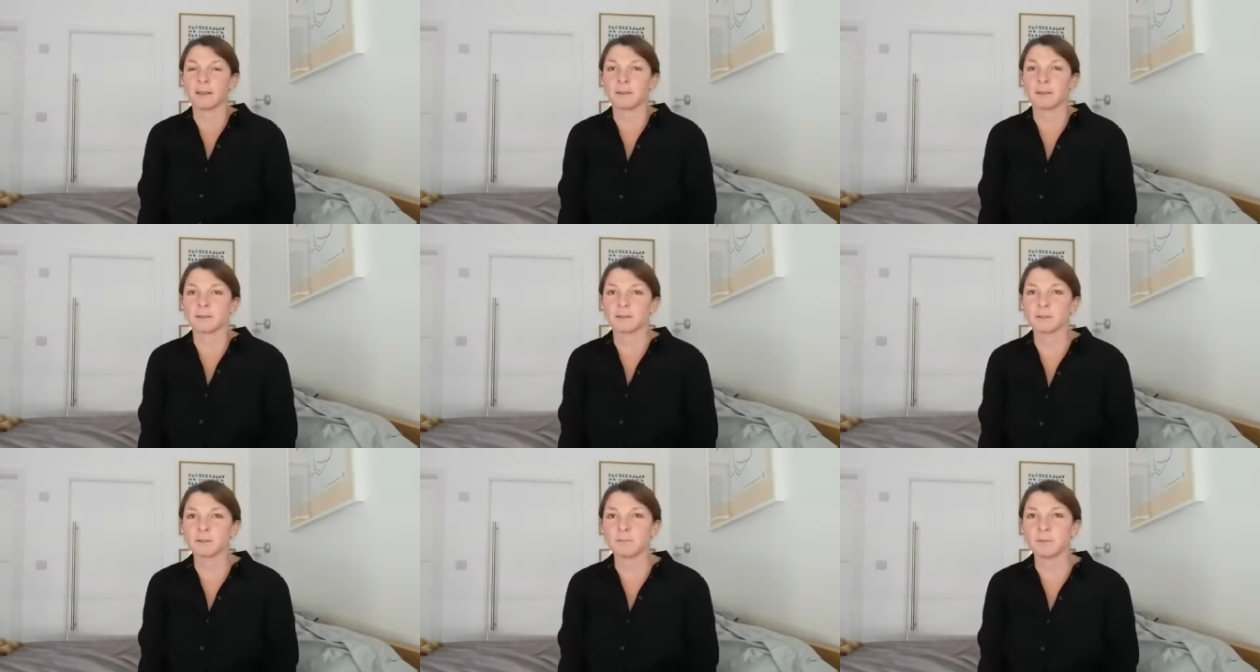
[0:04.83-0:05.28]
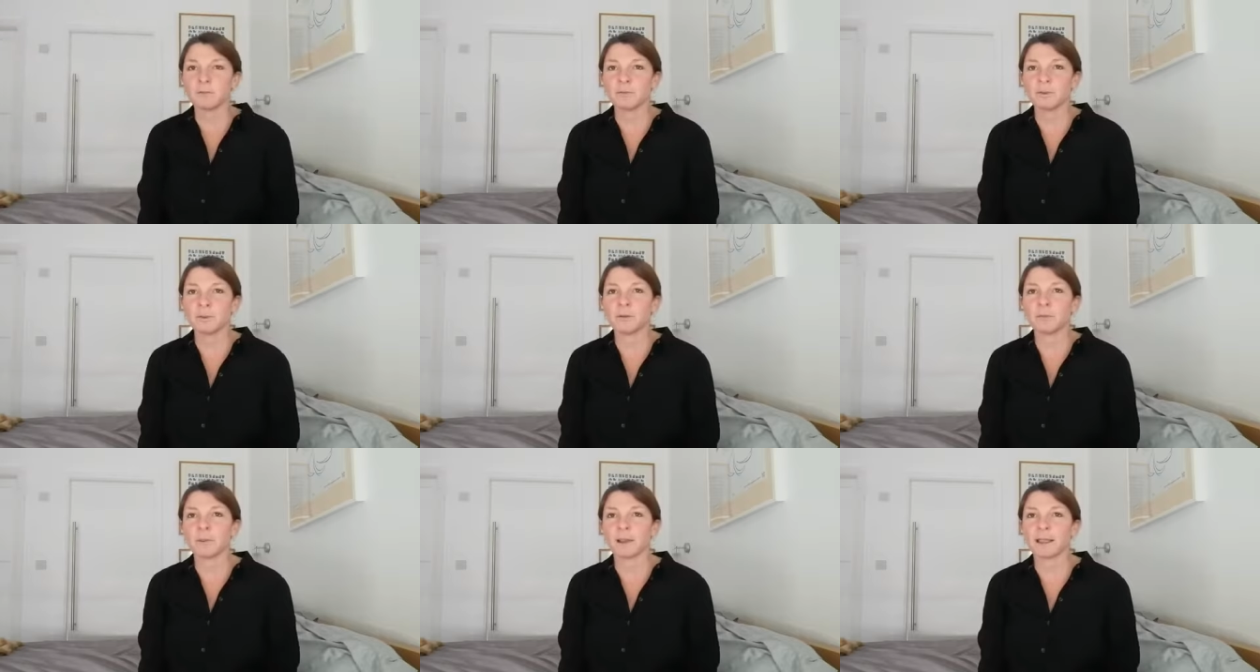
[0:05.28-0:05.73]
some of
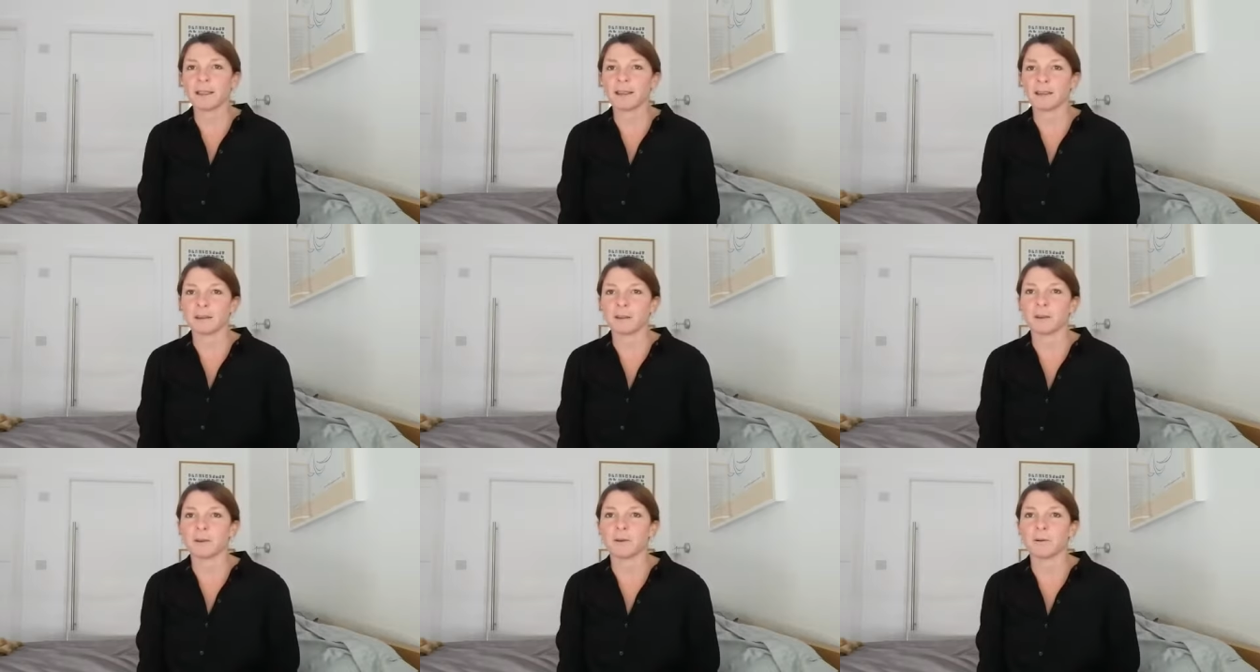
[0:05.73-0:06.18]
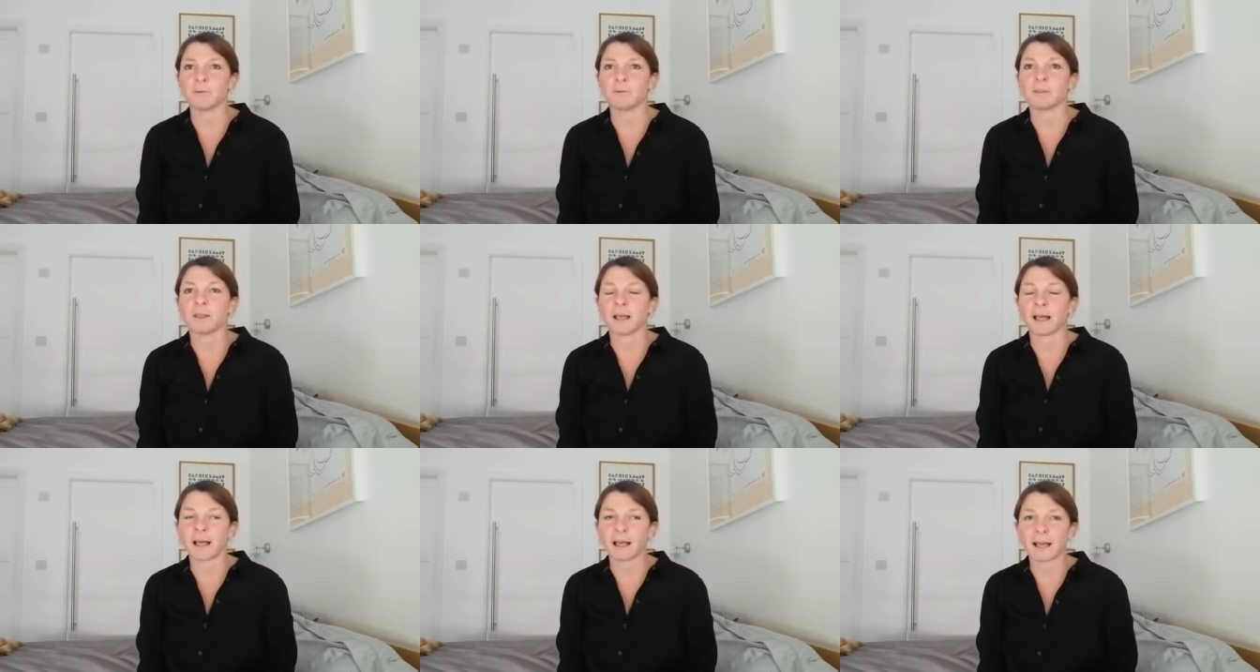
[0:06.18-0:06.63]
you might know
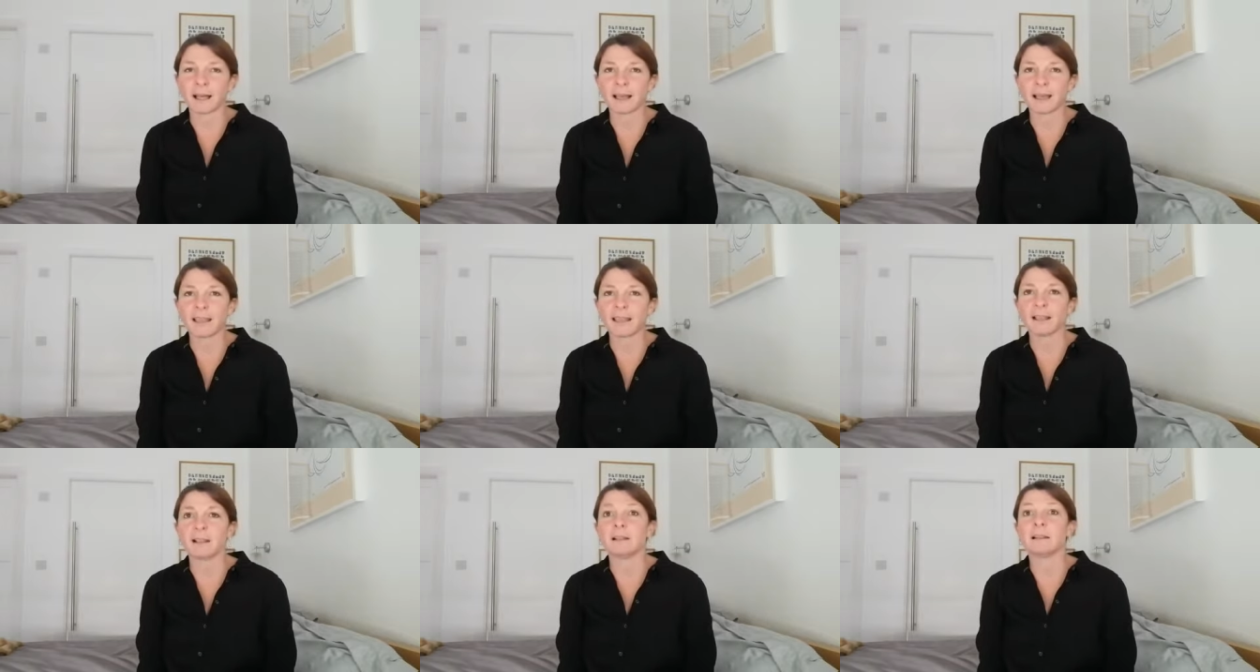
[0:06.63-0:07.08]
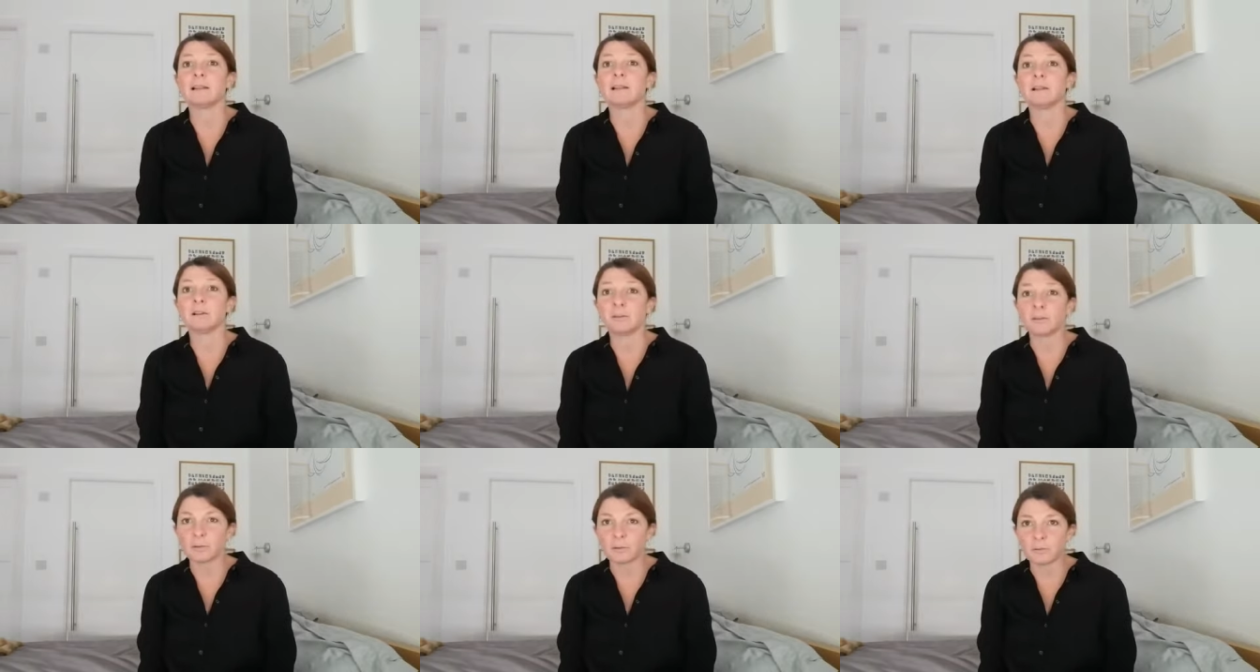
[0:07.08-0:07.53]
that I
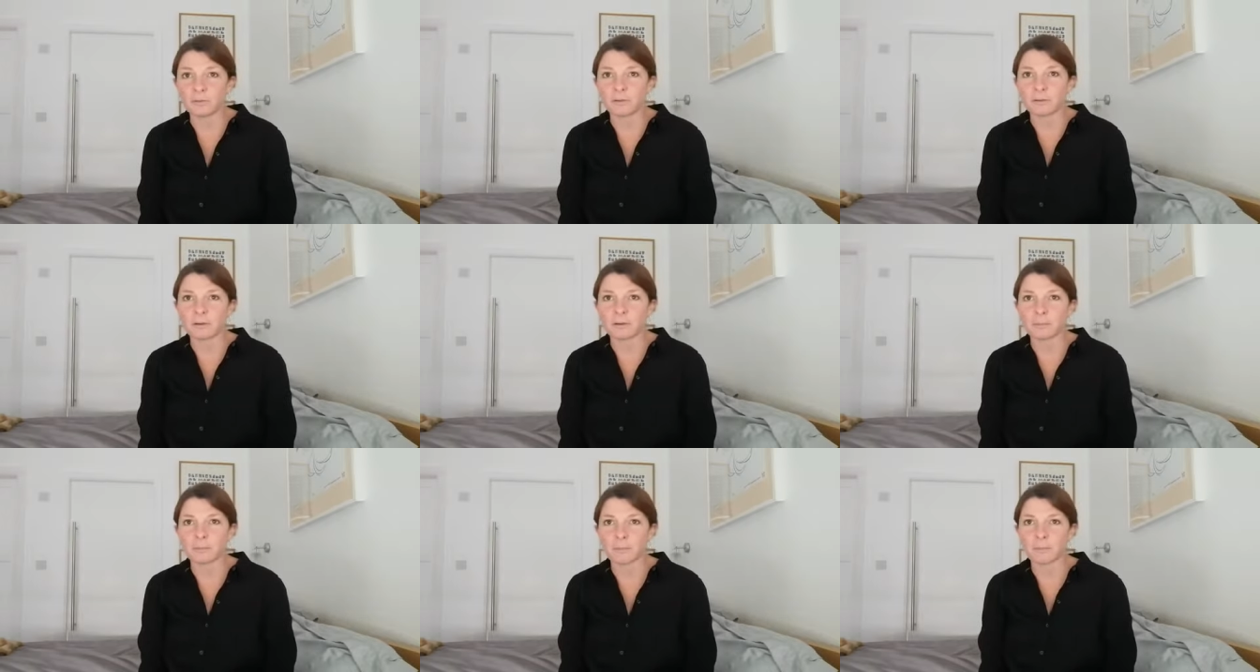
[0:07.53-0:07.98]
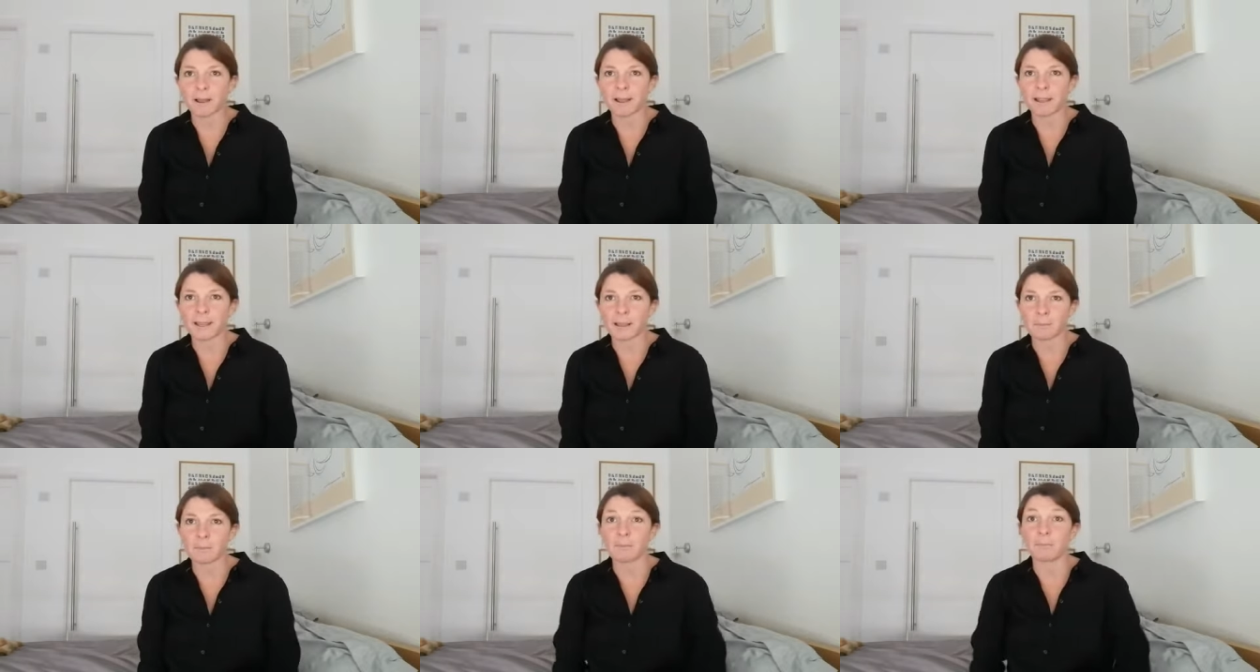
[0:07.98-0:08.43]
love
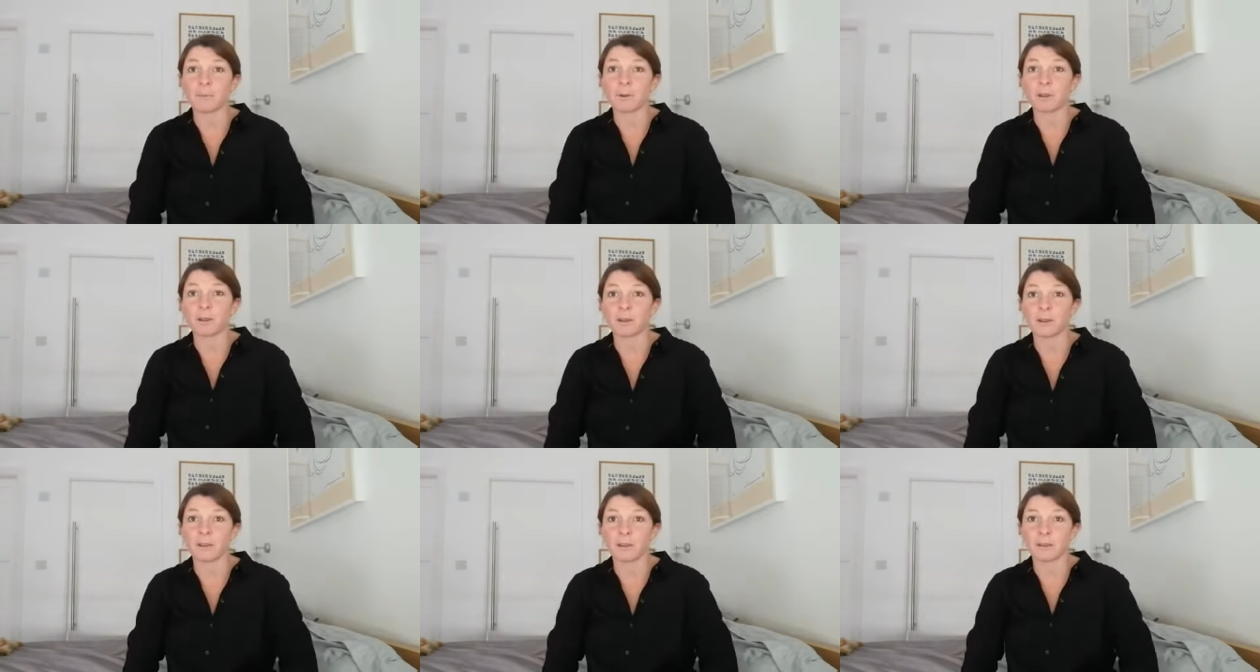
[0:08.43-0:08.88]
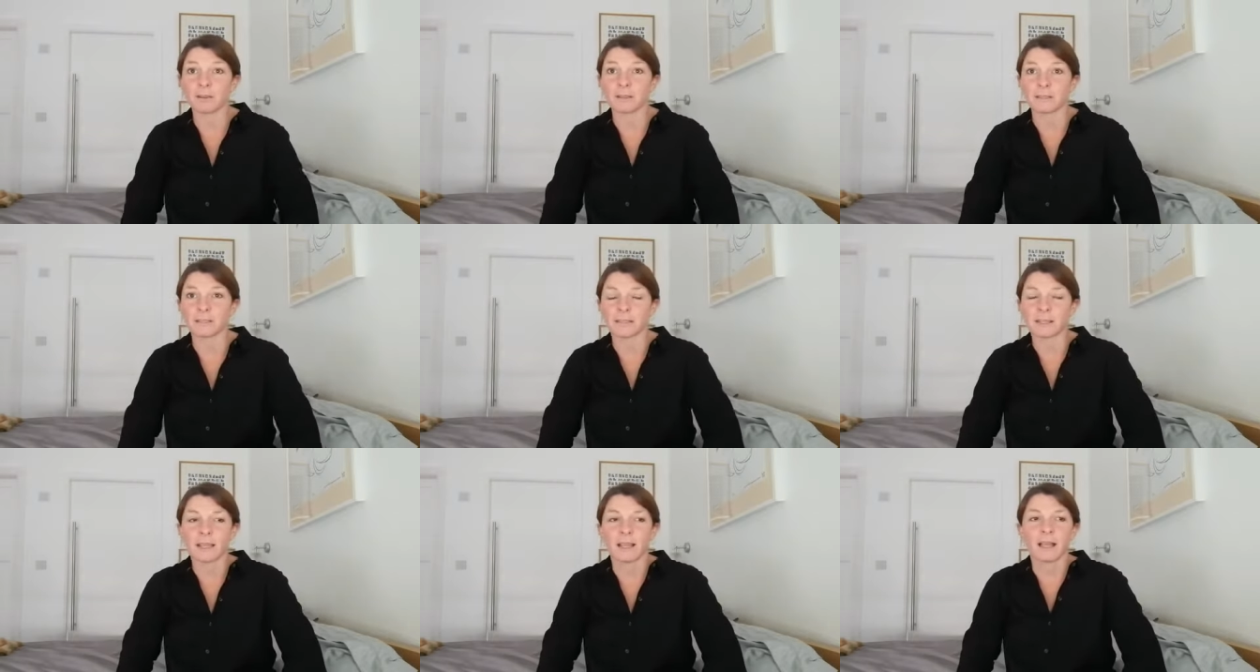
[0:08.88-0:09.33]
my
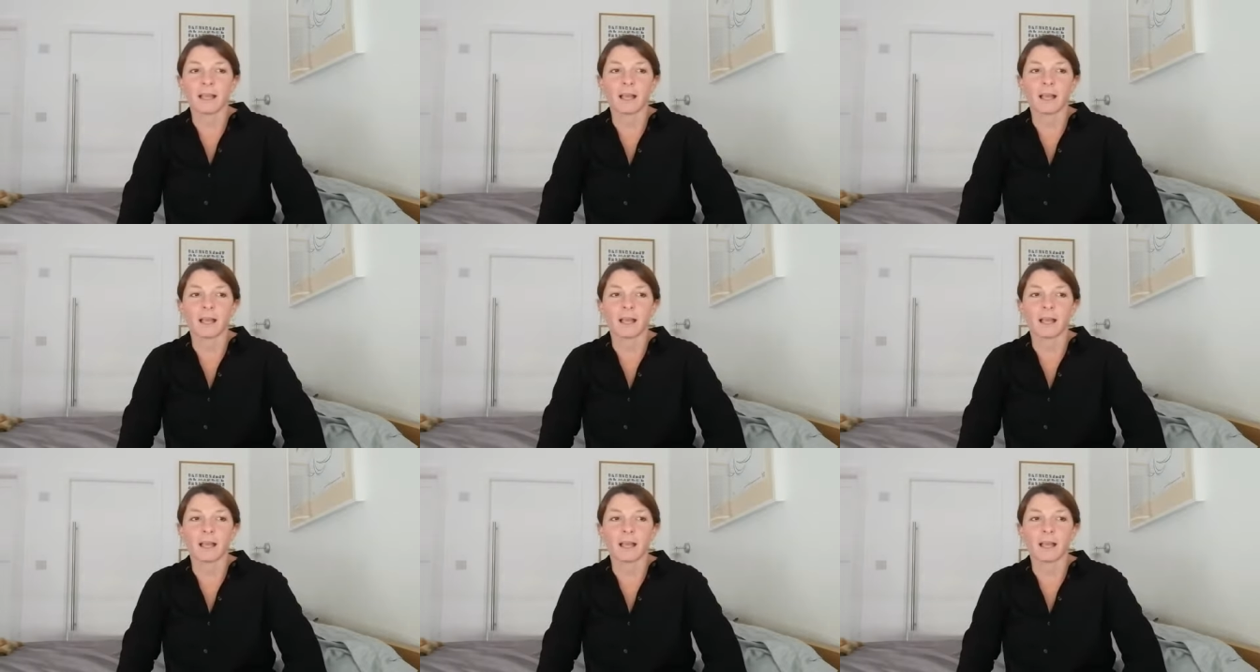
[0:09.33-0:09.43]
birds.